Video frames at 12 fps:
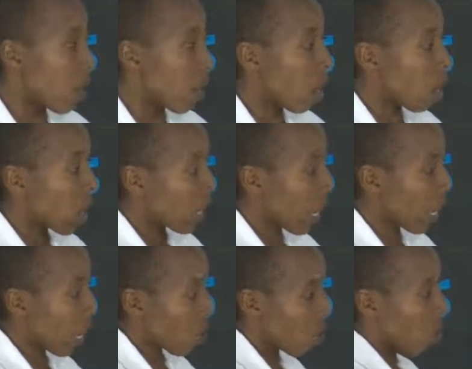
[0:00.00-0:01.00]
Now,
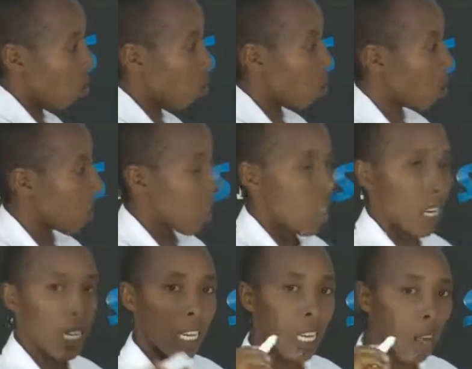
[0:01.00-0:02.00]
take a situation
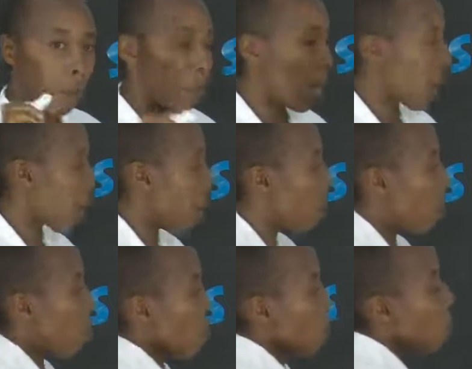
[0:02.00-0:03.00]
that in the blood
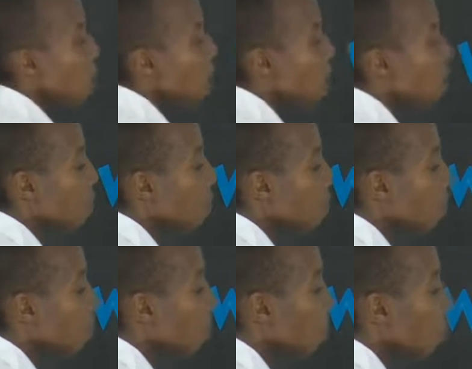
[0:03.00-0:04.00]
you have
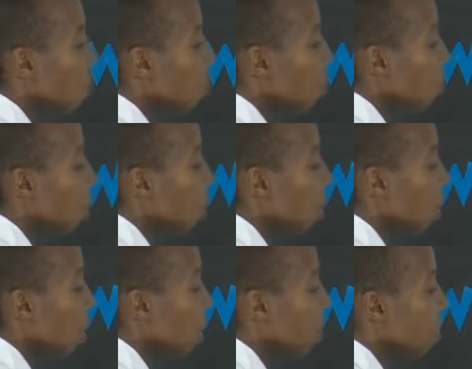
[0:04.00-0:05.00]
more
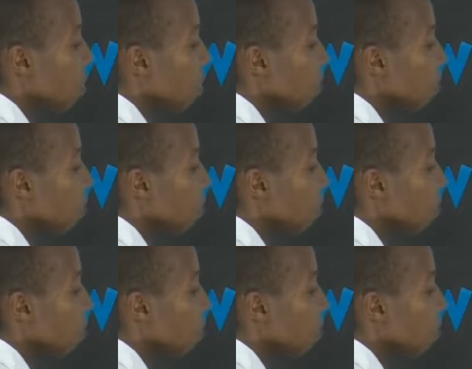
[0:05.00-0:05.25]
salts